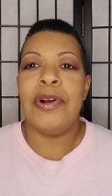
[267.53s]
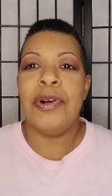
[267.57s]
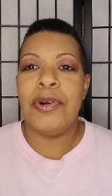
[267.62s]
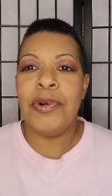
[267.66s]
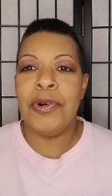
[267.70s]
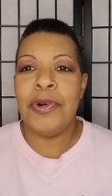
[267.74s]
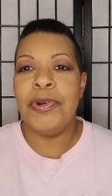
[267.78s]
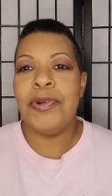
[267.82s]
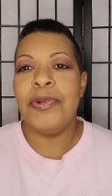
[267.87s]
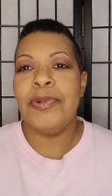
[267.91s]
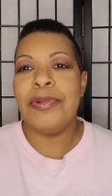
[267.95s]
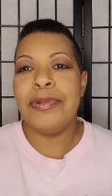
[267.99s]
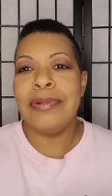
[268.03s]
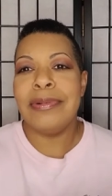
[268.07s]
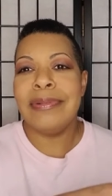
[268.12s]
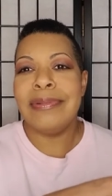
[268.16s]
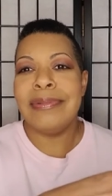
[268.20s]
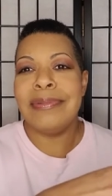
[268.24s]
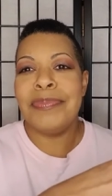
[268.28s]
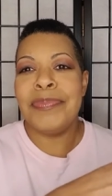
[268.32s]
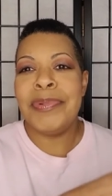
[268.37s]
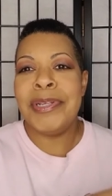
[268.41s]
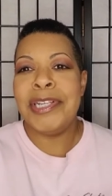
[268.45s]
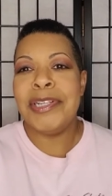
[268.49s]
own
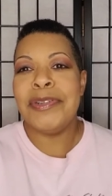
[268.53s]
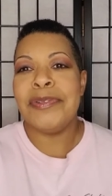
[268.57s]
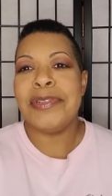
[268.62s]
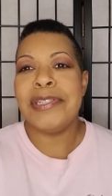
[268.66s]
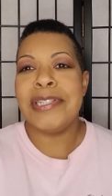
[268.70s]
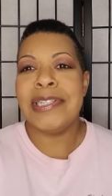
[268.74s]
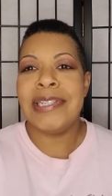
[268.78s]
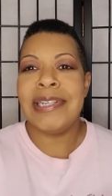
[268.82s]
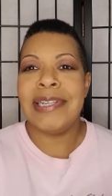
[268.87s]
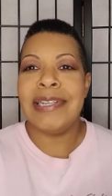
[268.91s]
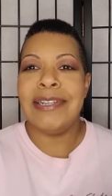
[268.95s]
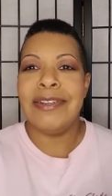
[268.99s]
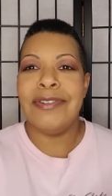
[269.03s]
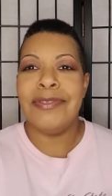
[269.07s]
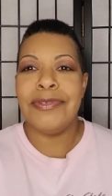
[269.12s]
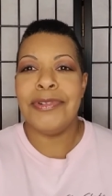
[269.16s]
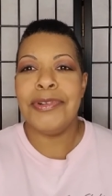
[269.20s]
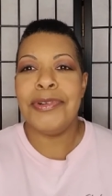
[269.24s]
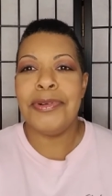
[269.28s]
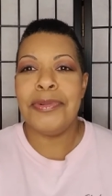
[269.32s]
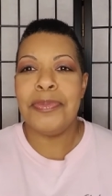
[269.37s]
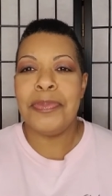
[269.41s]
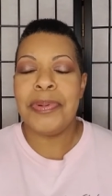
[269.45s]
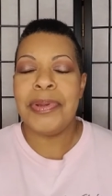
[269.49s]
P O C
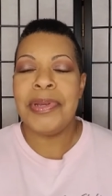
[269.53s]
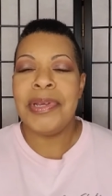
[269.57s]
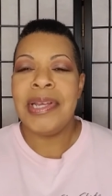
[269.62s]
group,